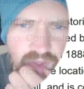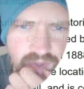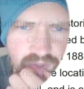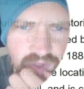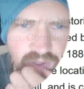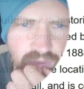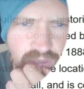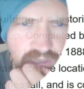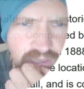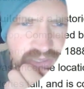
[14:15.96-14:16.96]
So
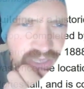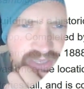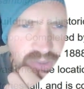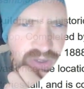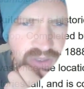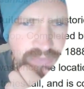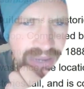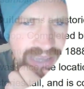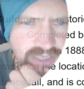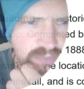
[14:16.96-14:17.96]
it is considered one of the
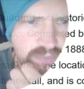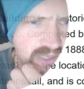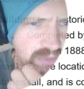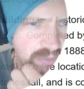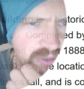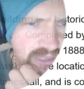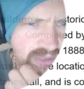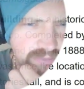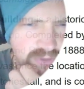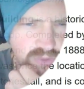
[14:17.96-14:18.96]
masterpiece
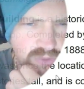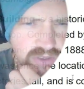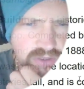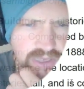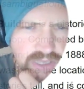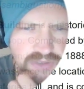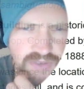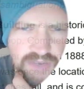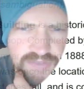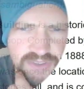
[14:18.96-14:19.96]
buildings and was one of the location of
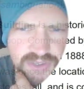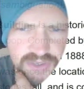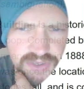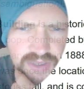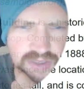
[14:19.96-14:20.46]
their offices.